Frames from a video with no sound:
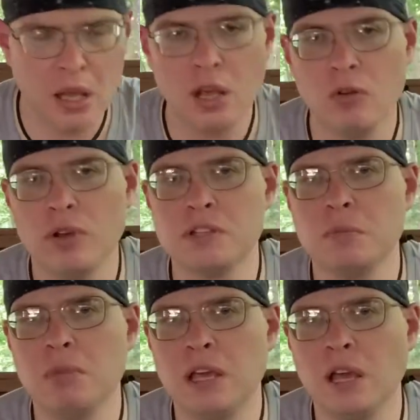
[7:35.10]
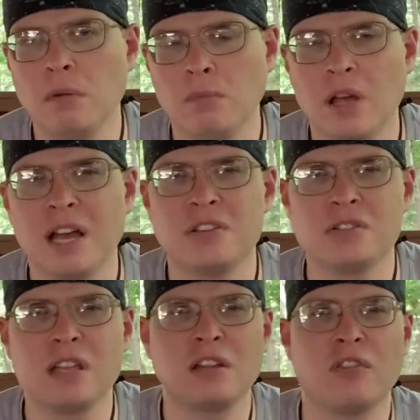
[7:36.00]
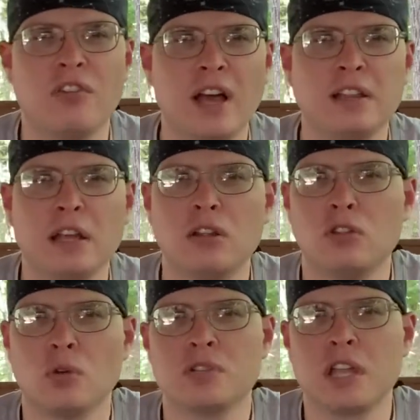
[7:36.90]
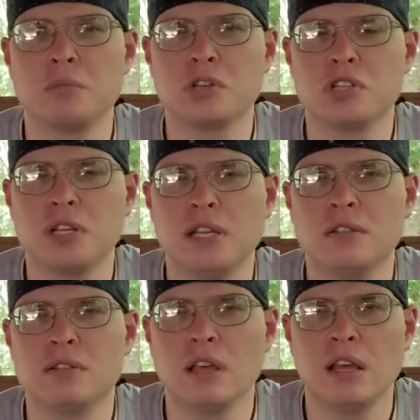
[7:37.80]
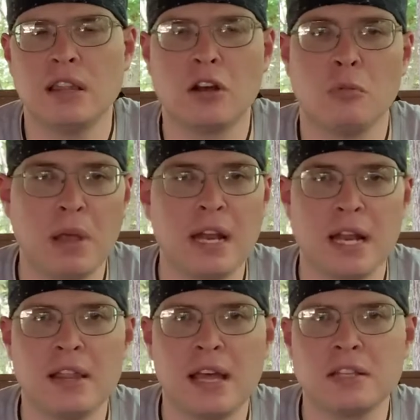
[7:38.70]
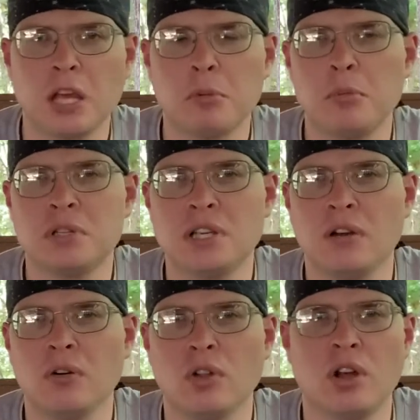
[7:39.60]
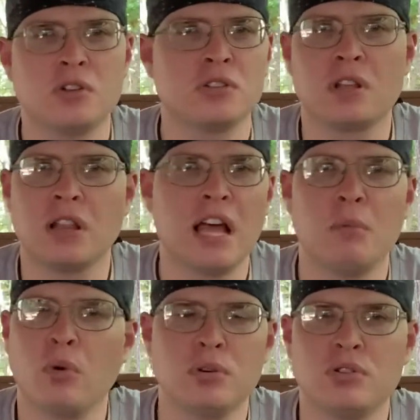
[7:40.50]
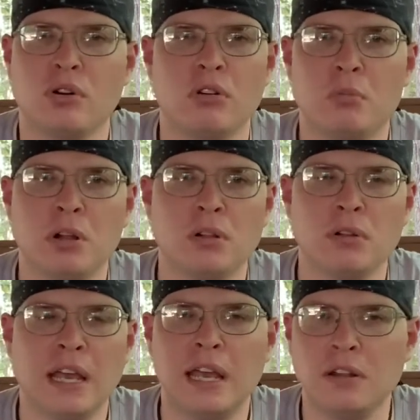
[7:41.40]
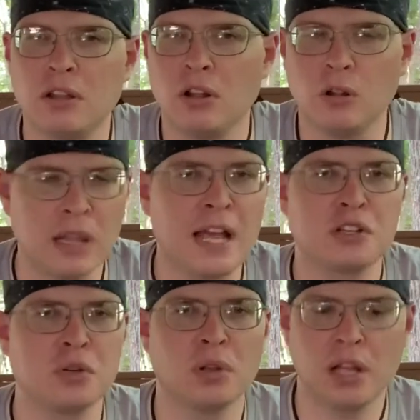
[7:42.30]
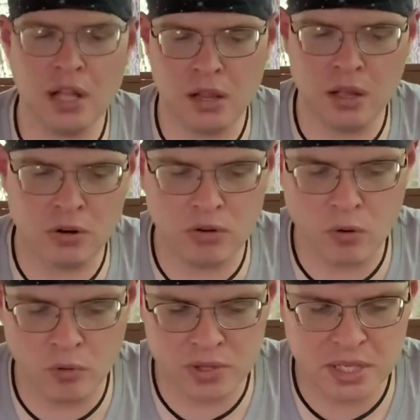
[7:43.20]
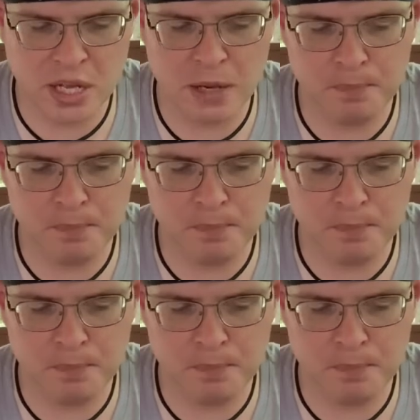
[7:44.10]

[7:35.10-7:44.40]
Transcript: Reason being, I just tend to find that those types of sheaths that are made out of that type of material are just a lot more durable and they'll last you a lot longer over time.